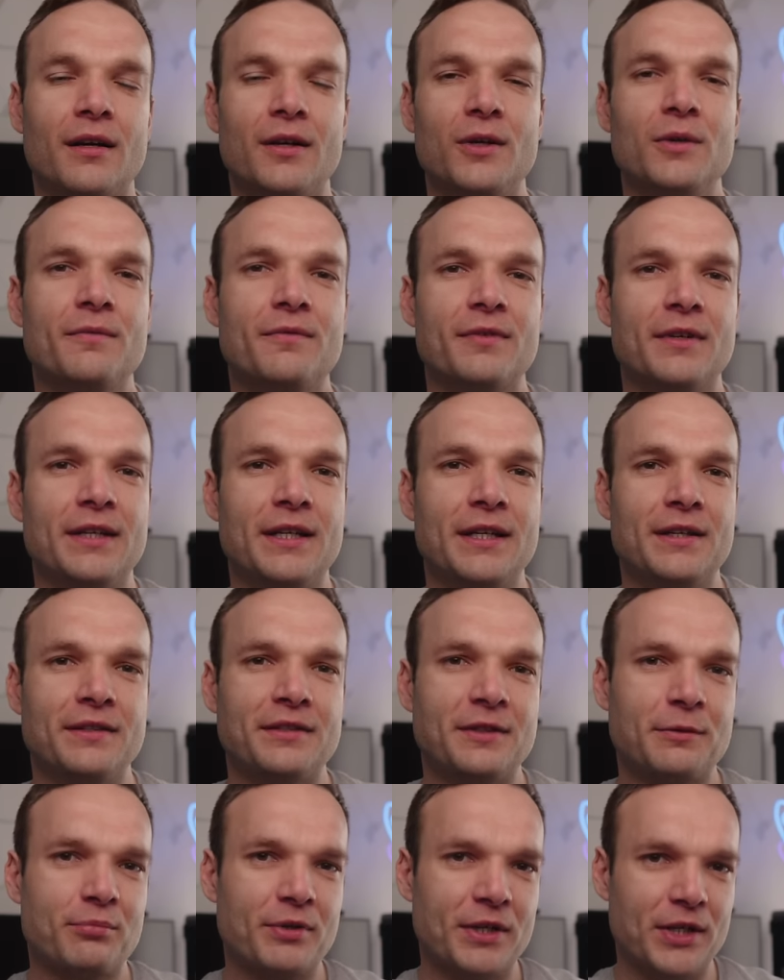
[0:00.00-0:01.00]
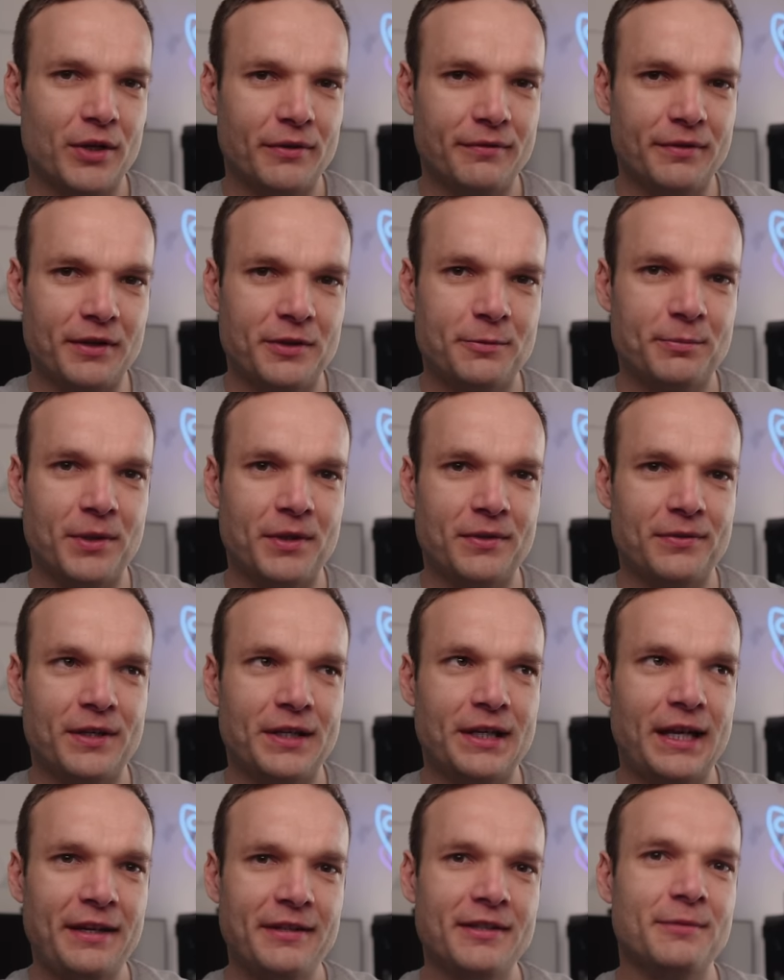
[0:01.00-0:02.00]
Hopefully, this is pretty obvious, but the
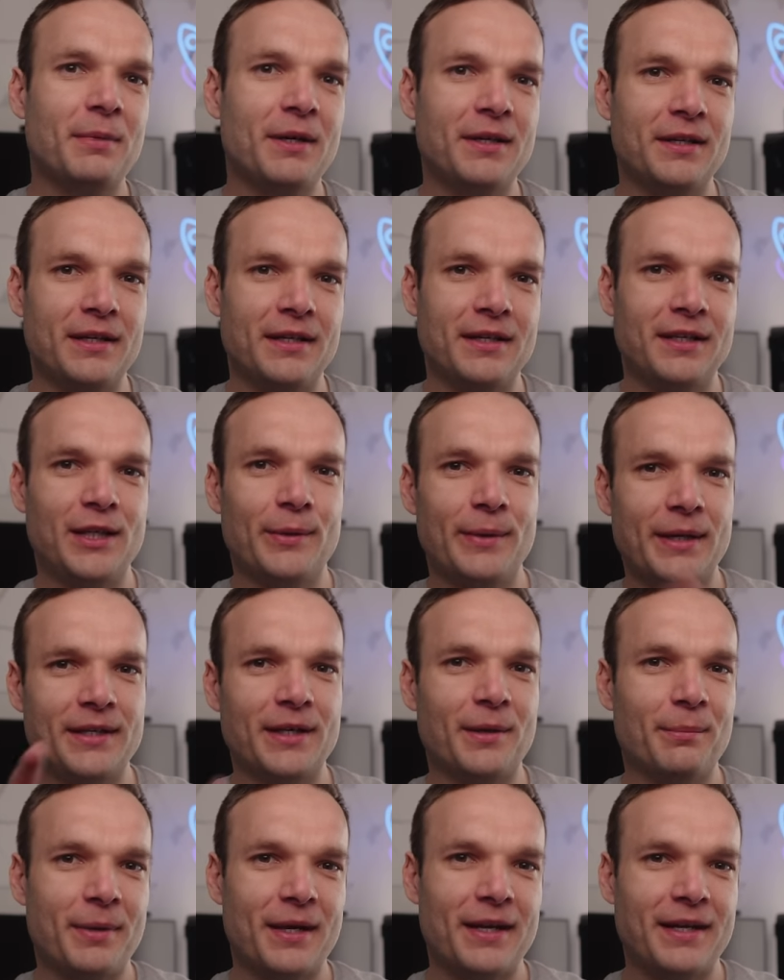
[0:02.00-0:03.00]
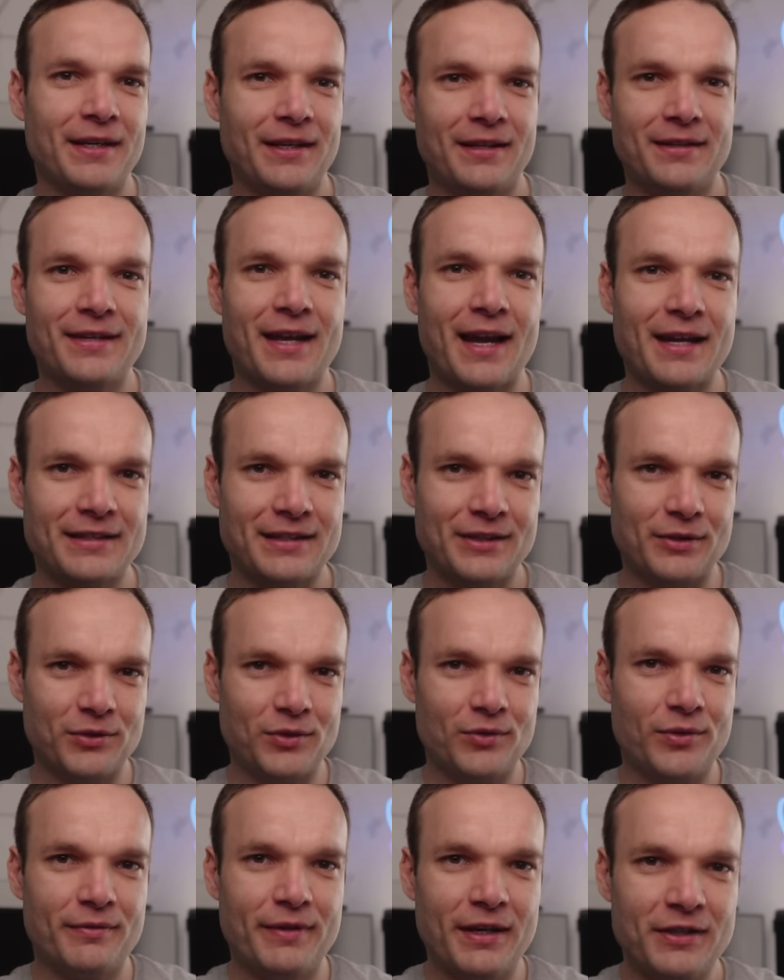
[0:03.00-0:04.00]
less money you end up paying in taxes on
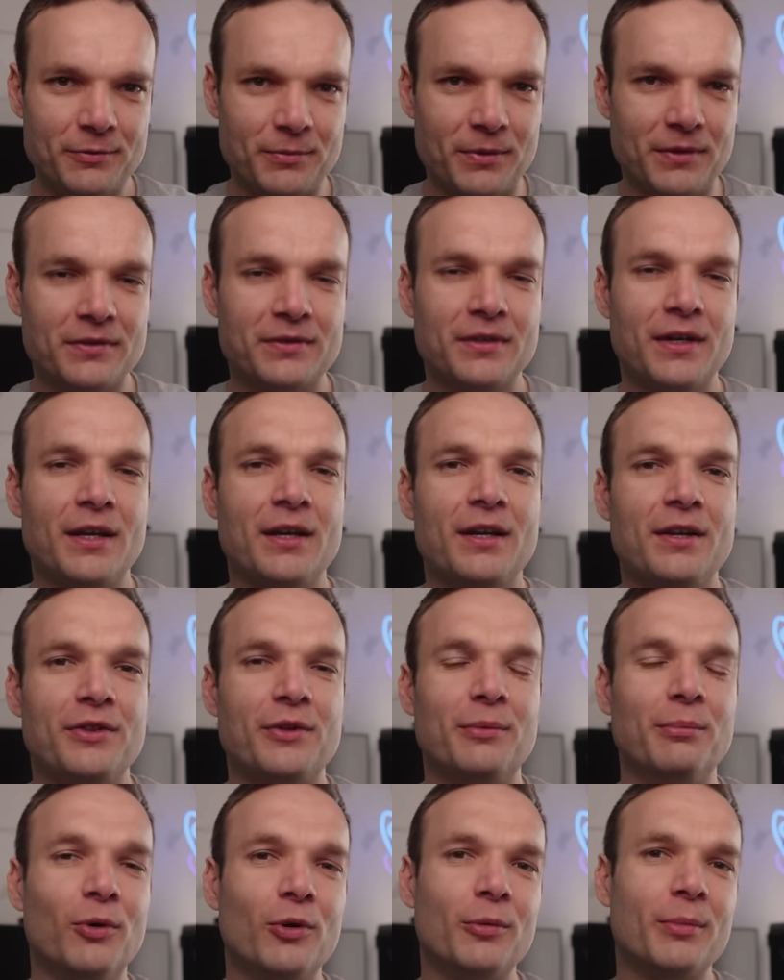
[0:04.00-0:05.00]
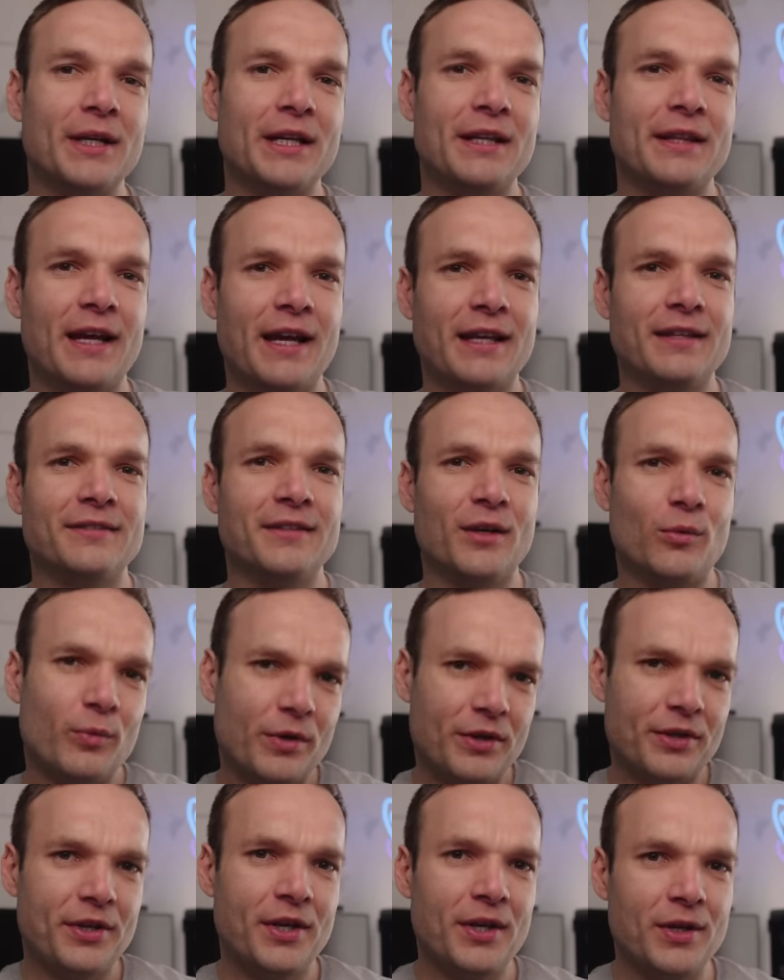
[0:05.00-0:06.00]
your investments, the more money that ends up
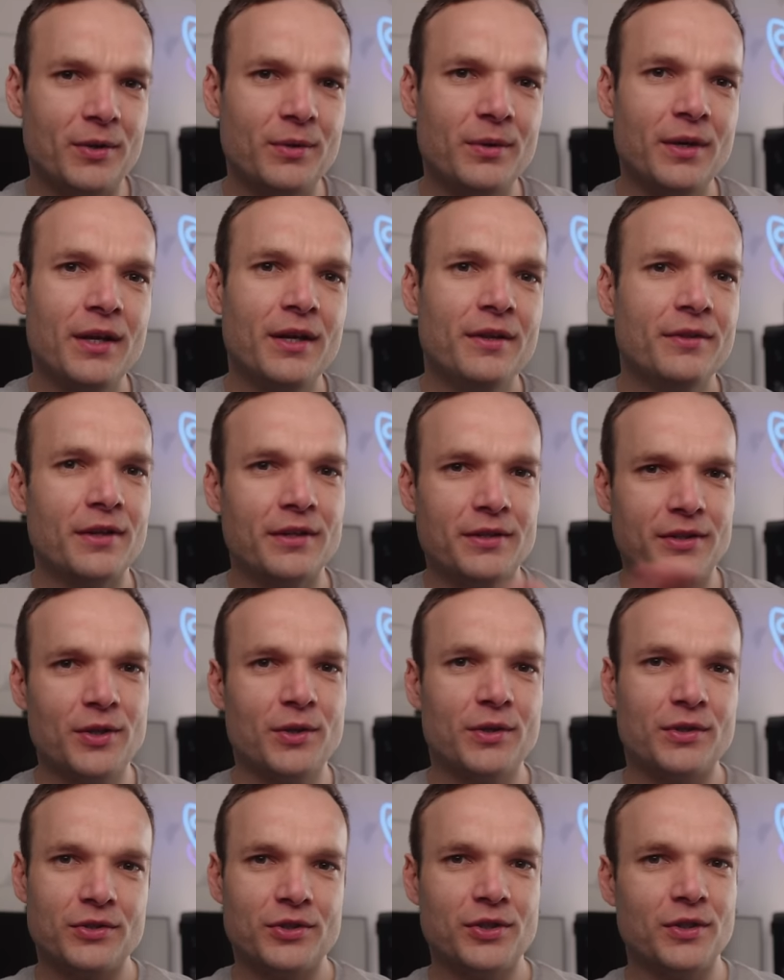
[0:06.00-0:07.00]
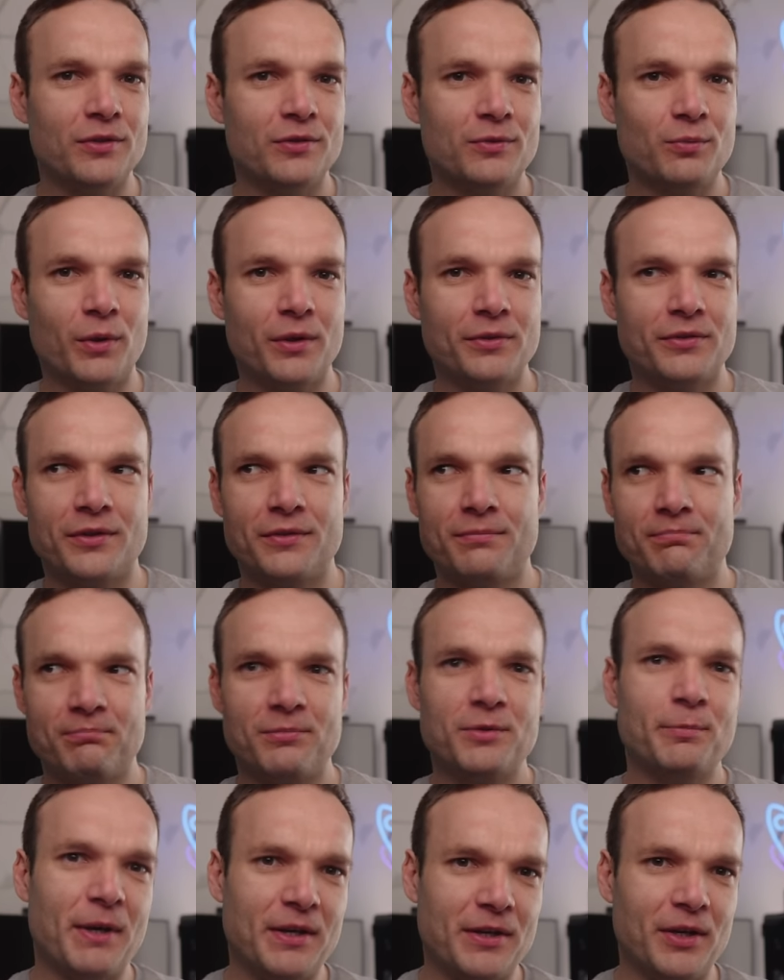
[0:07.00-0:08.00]
with you that you can choose what to
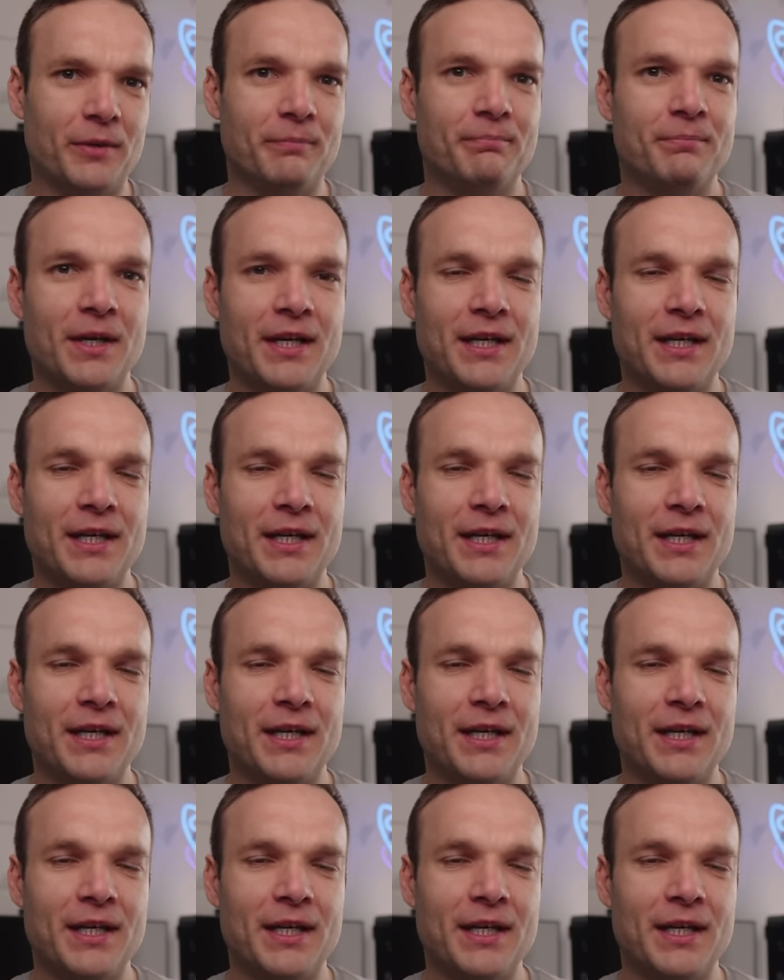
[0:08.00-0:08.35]
spend it on.